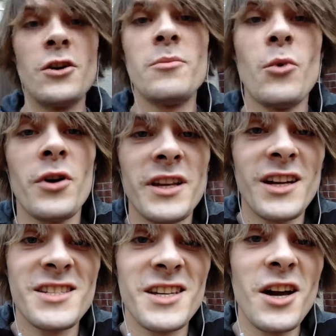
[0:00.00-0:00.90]
Good morning,
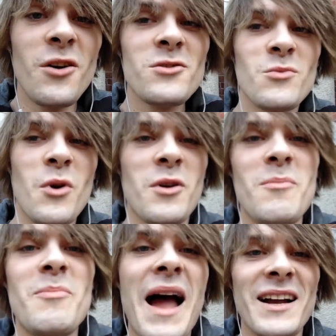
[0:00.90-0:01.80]
guys and girls, and
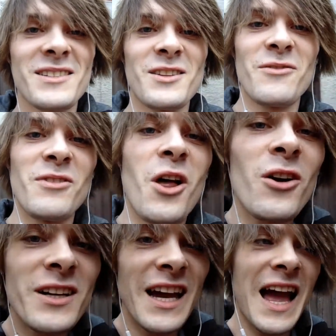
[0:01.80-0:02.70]
welcome back to the
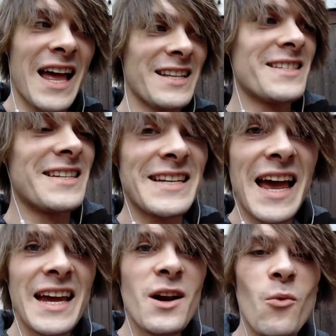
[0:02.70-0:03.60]
vlog. And
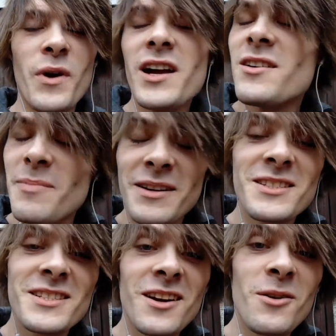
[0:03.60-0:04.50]
today we are about
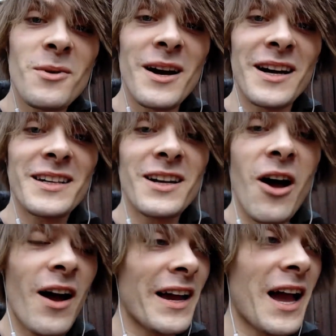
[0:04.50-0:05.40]
to start work.
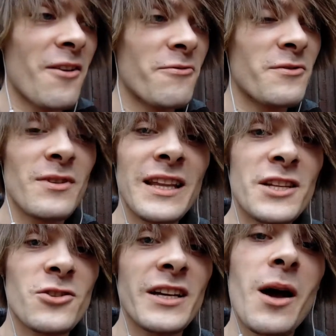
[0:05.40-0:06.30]
I have
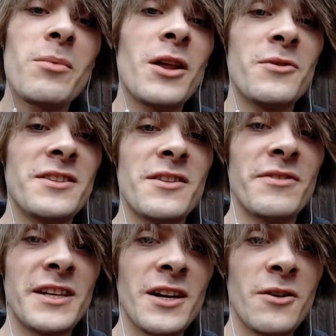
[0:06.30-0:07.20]
literally uploaded the
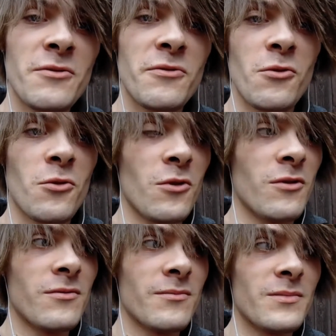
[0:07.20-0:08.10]
video
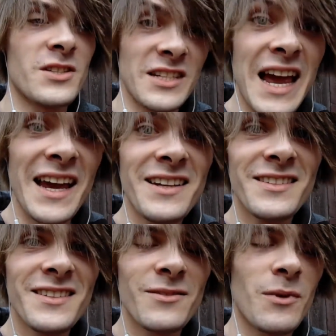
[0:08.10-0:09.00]
for today.
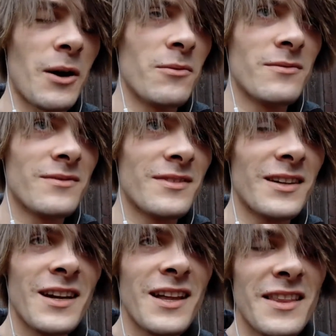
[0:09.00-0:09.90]
Well,
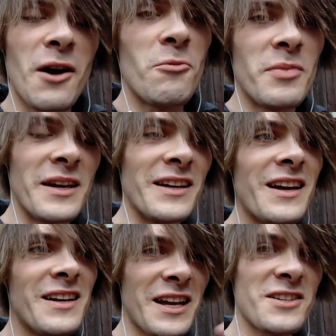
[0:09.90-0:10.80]
that would be
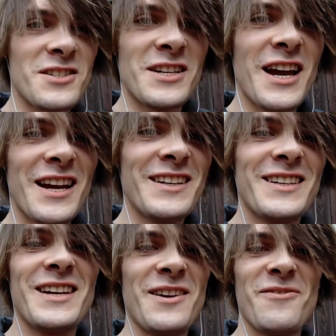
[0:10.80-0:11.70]
yesterday
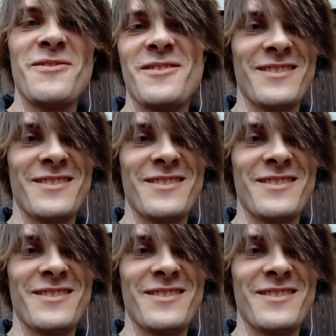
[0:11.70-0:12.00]
if